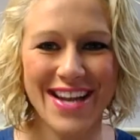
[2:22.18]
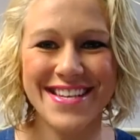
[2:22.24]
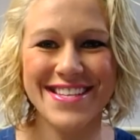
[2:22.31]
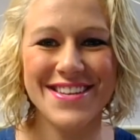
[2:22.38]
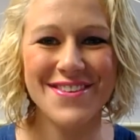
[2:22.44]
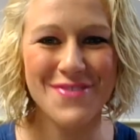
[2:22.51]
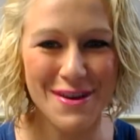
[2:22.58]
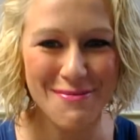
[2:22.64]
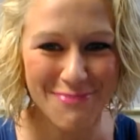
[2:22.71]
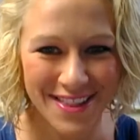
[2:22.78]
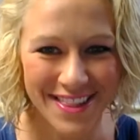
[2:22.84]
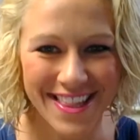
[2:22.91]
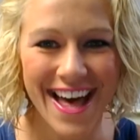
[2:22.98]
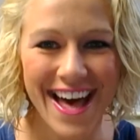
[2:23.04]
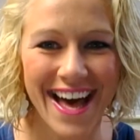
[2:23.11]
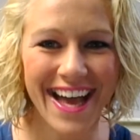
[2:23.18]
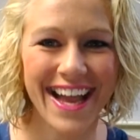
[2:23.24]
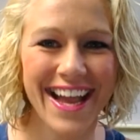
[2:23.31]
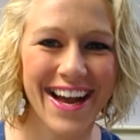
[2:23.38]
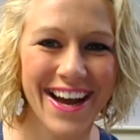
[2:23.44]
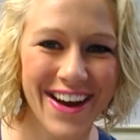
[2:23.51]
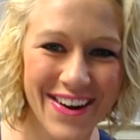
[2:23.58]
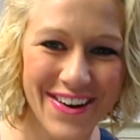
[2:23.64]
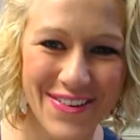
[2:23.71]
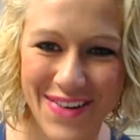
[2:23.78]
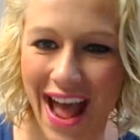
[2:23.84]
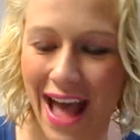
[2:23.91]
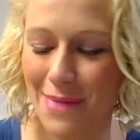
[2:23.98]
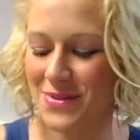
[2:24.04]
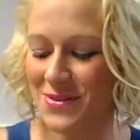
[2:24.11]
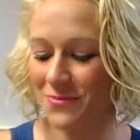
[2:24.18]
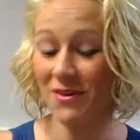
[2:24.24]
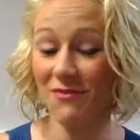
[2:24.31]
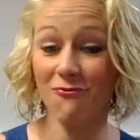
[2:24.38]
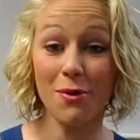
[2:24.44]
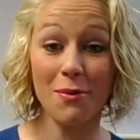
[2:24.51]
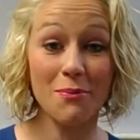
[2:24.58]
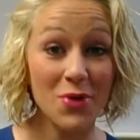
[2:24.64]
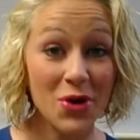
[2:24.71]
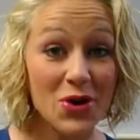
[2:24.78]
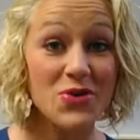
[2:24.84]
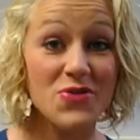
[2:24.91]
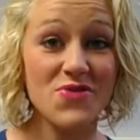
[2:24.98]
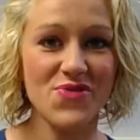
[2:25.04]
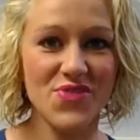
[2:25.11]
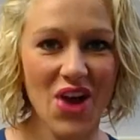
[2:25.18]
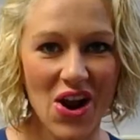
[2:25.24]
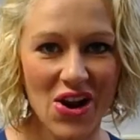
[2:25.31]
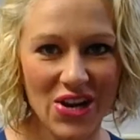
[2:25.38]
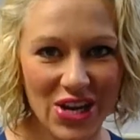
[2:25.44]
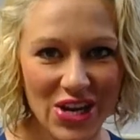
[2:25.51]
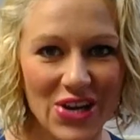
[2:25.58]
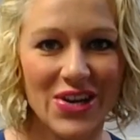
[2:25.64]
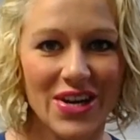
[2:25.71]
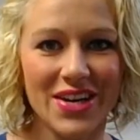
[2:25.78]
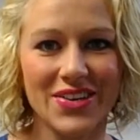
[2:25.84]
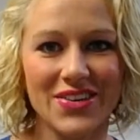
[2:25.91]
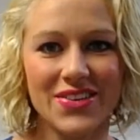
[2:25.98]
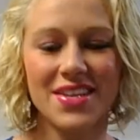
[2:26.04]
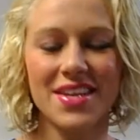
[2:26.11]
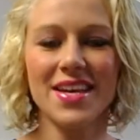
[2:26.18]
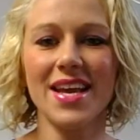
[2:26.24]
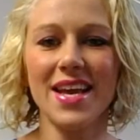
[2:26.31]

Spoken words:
to apply our wraps. We've removed our cuticle.